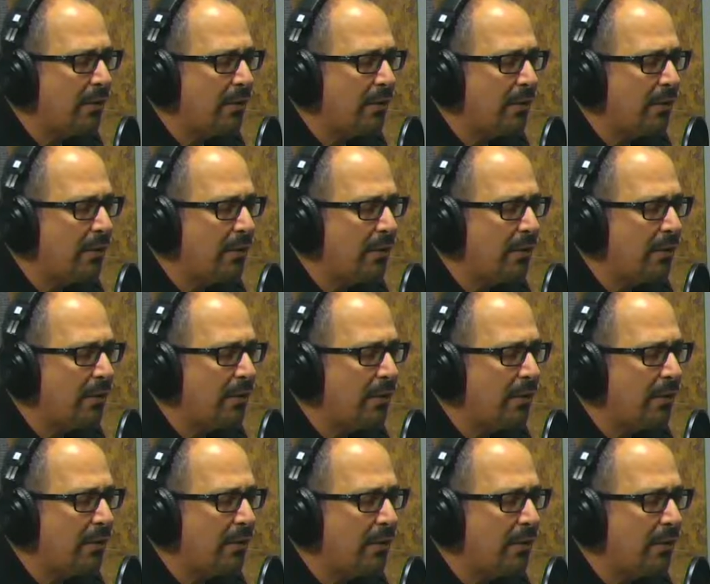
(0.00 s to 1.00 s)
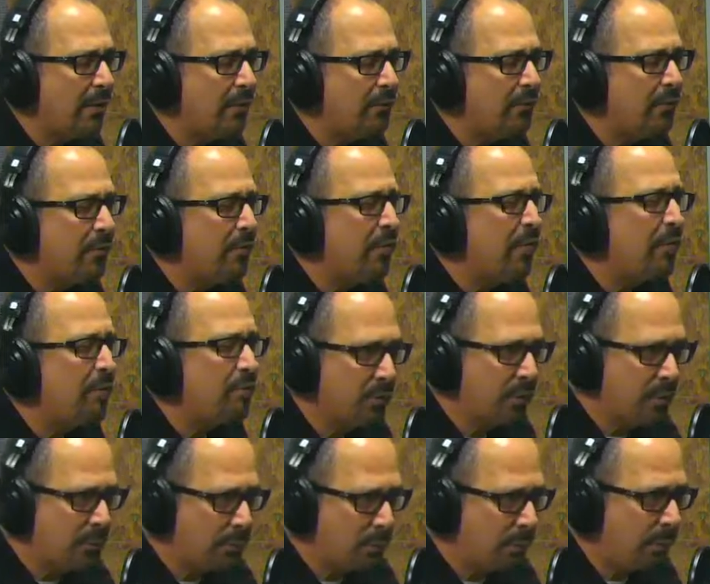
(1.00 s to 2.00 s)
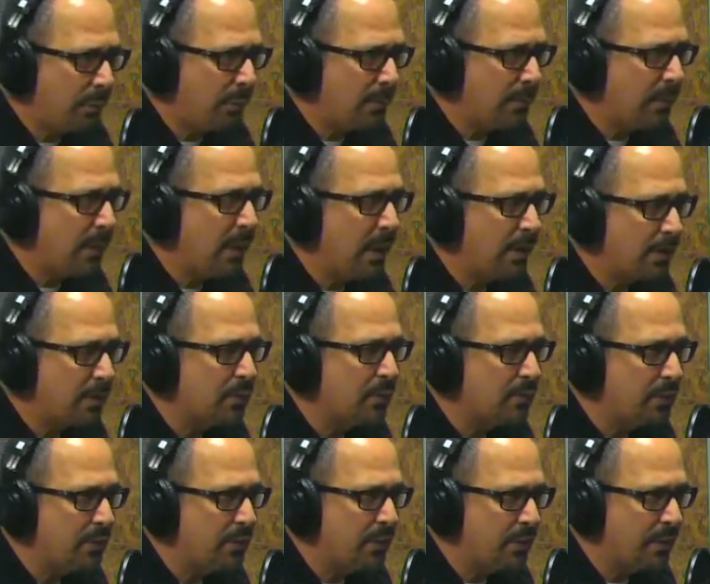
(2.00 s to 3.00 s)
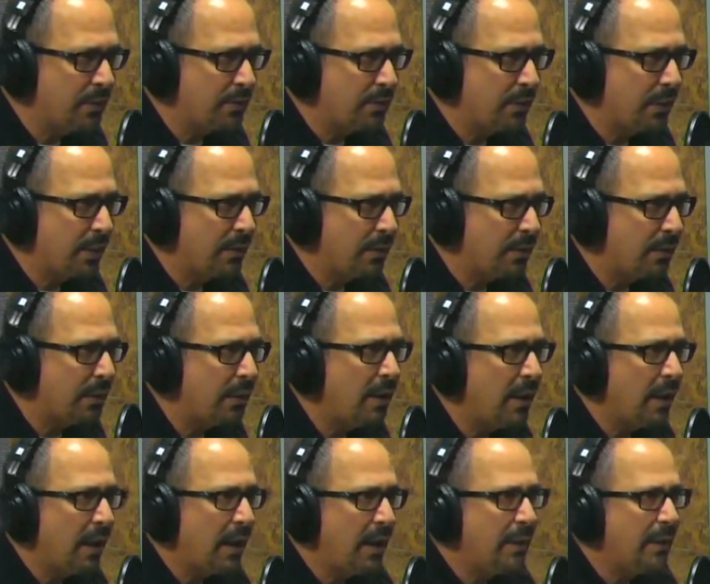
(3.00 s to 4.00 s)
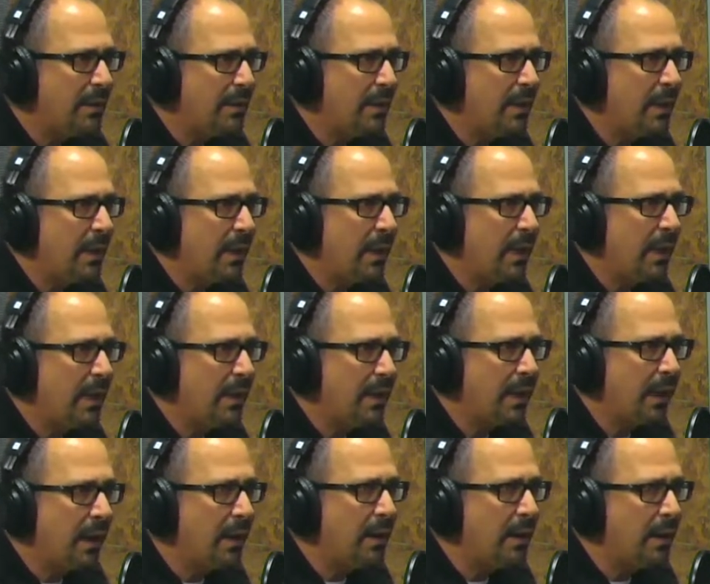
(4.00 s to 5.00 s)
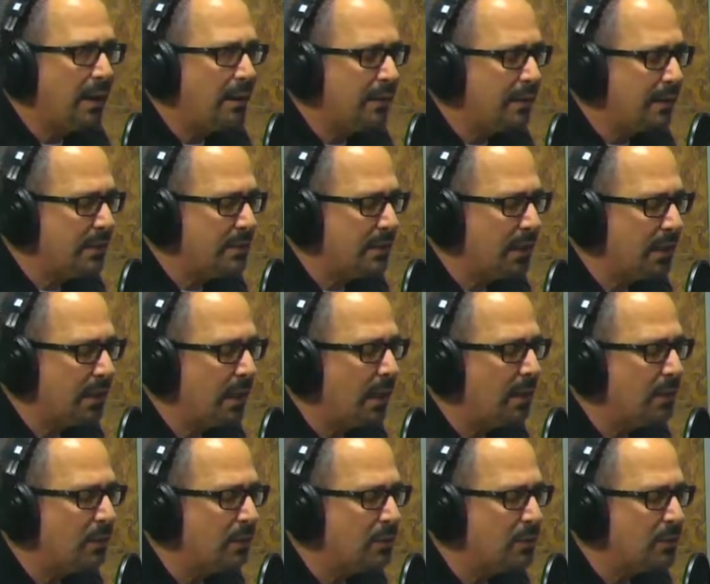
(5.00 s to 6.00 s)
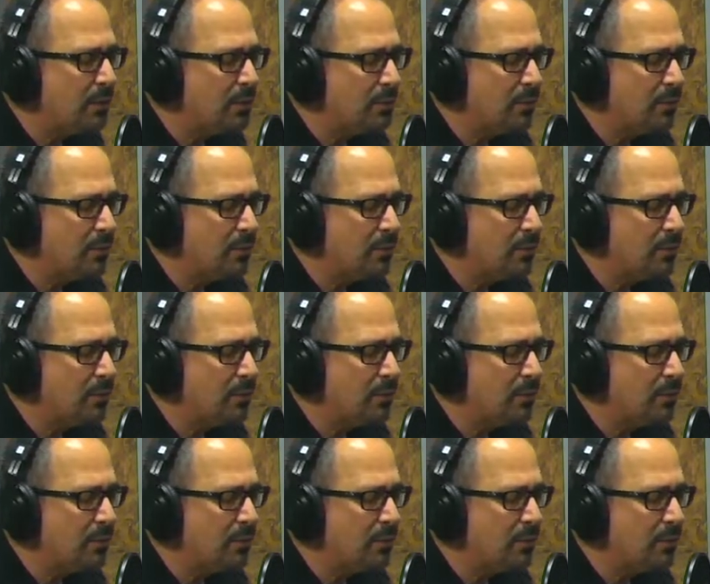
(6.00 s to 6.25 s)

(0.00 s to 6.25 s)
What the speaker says: one another, and we had communion together, and our ideas, like, and also to